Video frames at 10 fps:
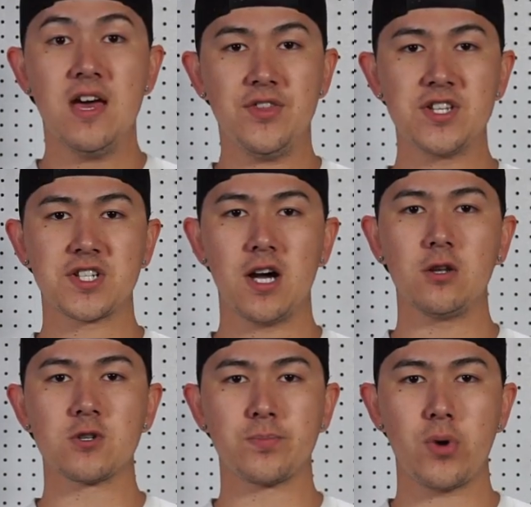This
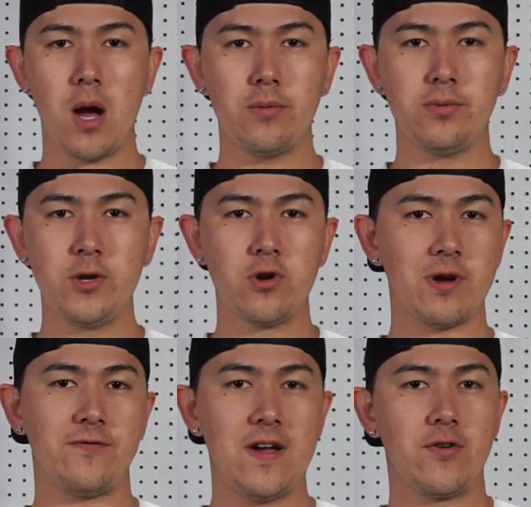color is probably one of
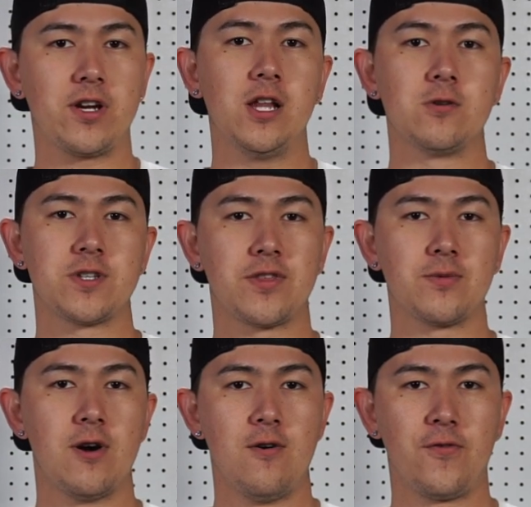my favorite colors to
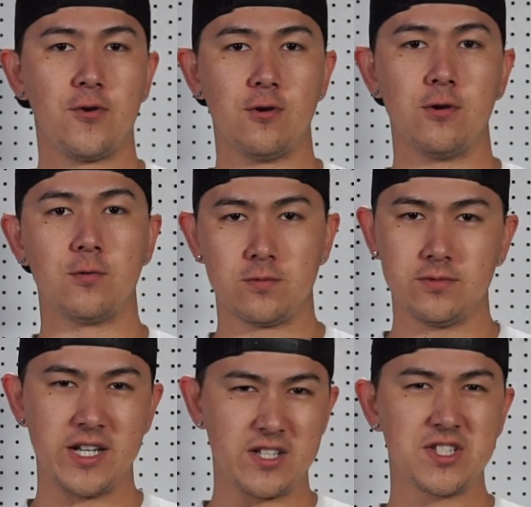throw for
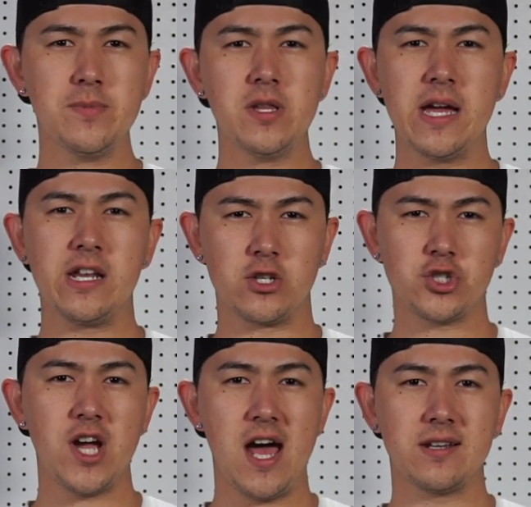like simulating a
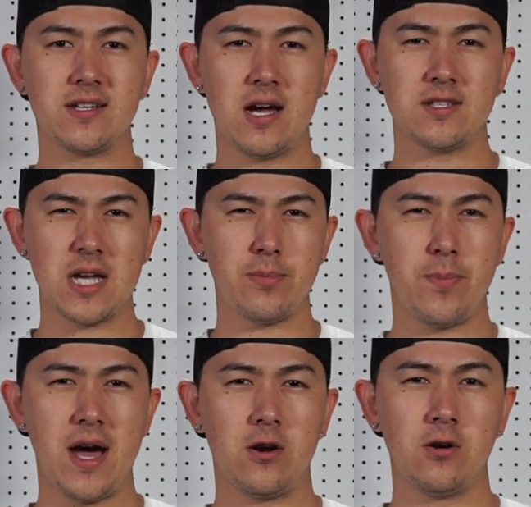shad type of
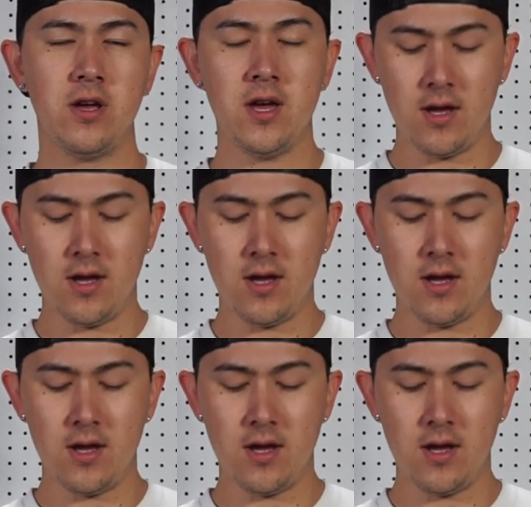pattern,